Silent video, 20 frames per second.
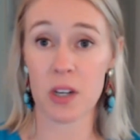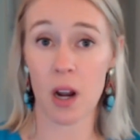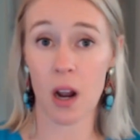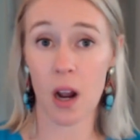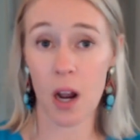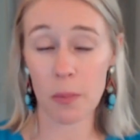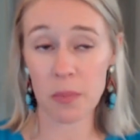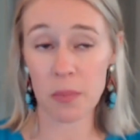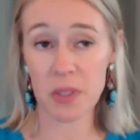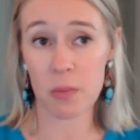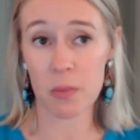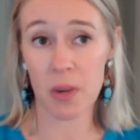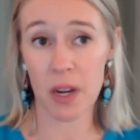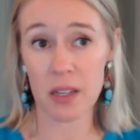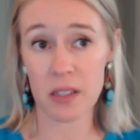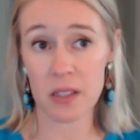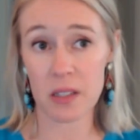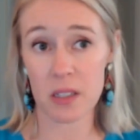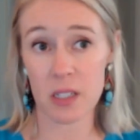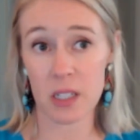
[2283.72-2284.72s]
to
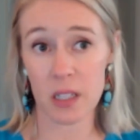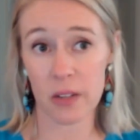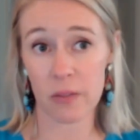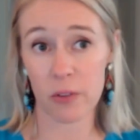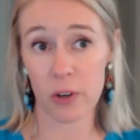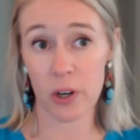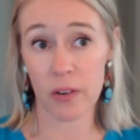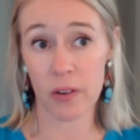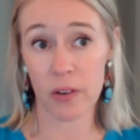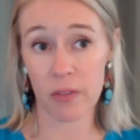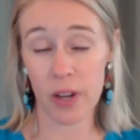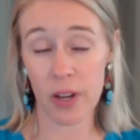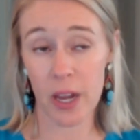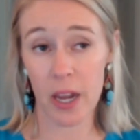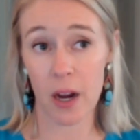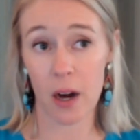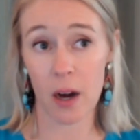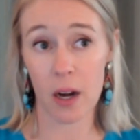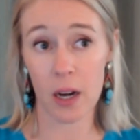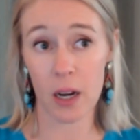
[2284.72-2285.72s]
optimize the delivery of
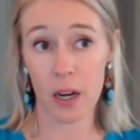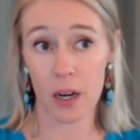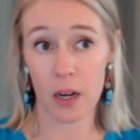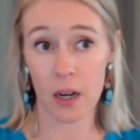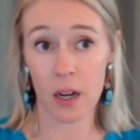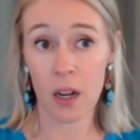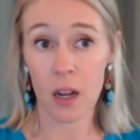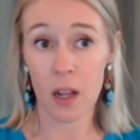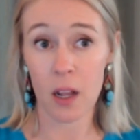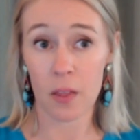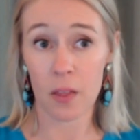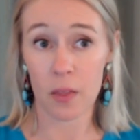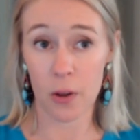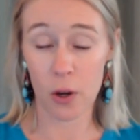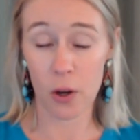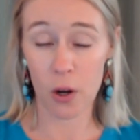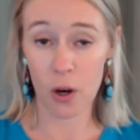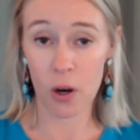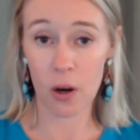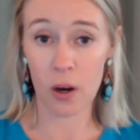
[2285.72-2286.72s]
care in the
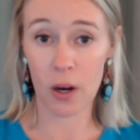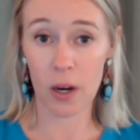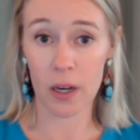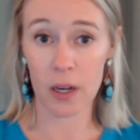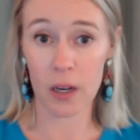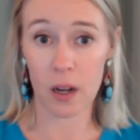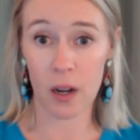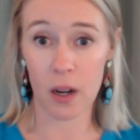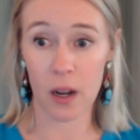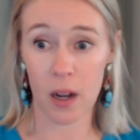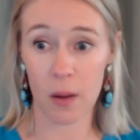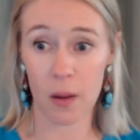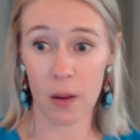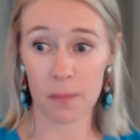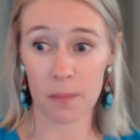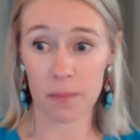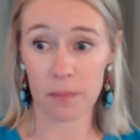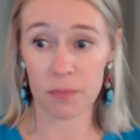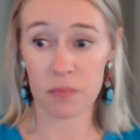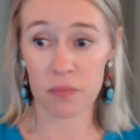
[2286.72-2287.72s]
current
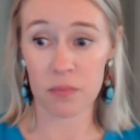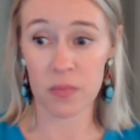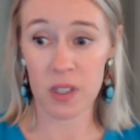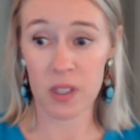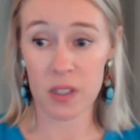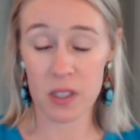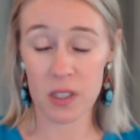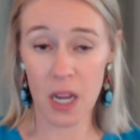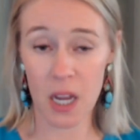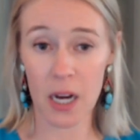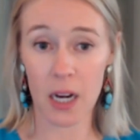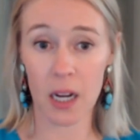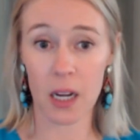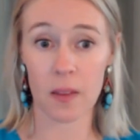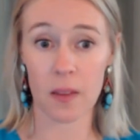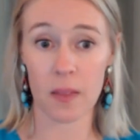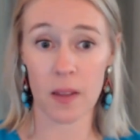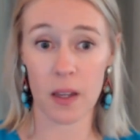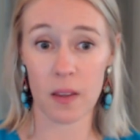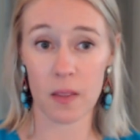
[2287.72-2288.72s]
um, setting
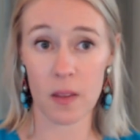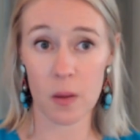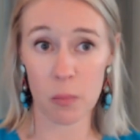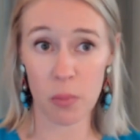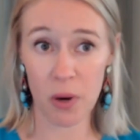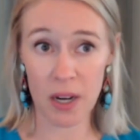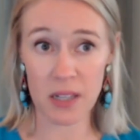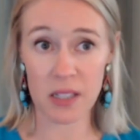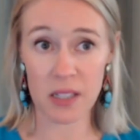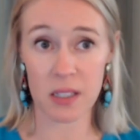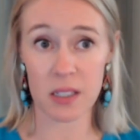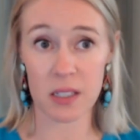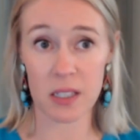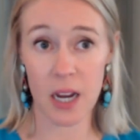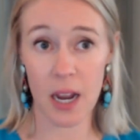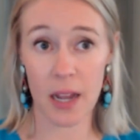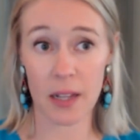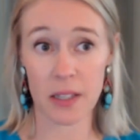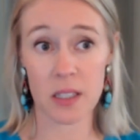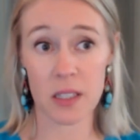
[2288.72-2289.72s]
and in the present
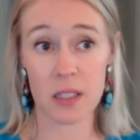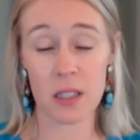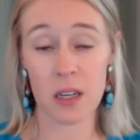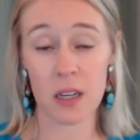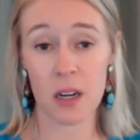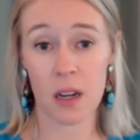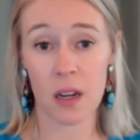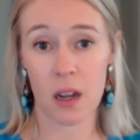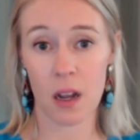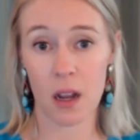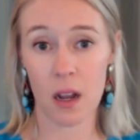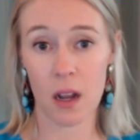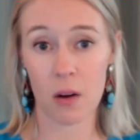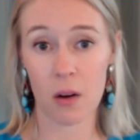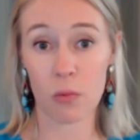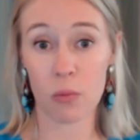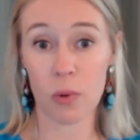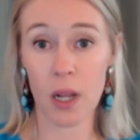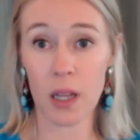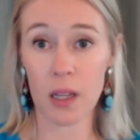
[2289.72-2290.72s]
tense
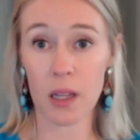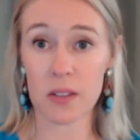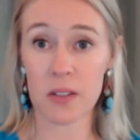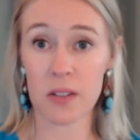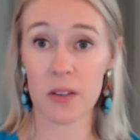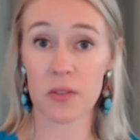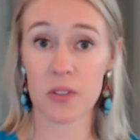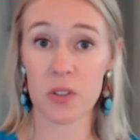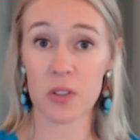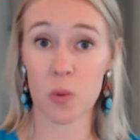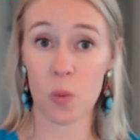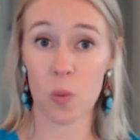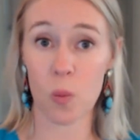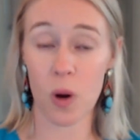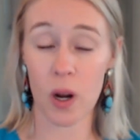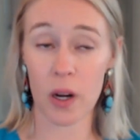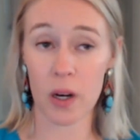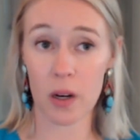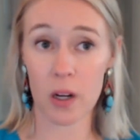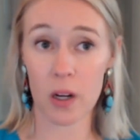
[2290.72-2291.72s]
uh, relative to
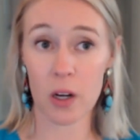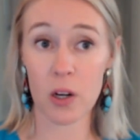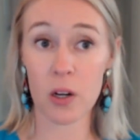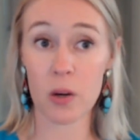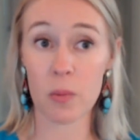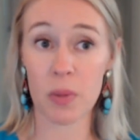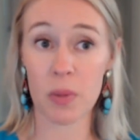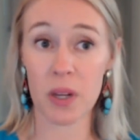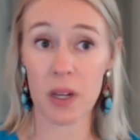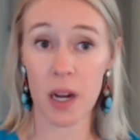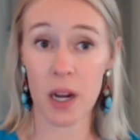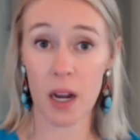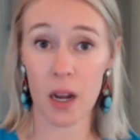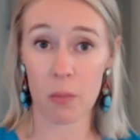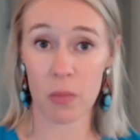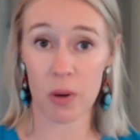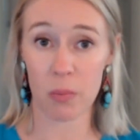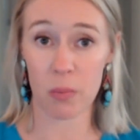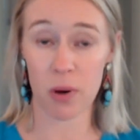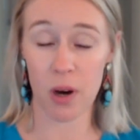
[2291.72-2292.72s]
what could
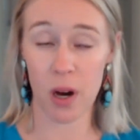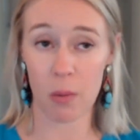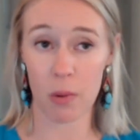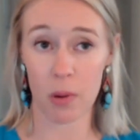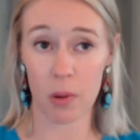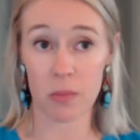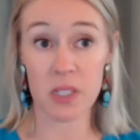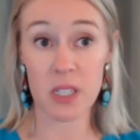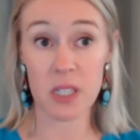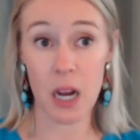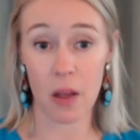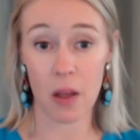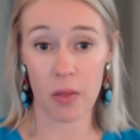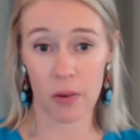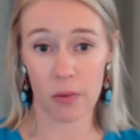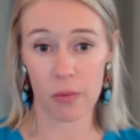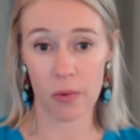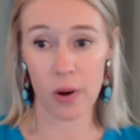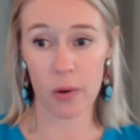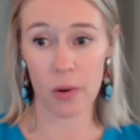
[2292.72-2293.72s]
become a problem down
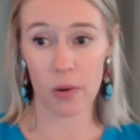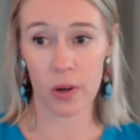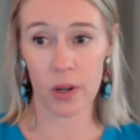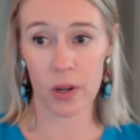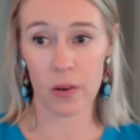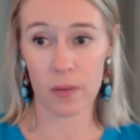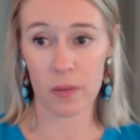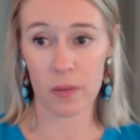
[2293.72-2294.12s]
the road.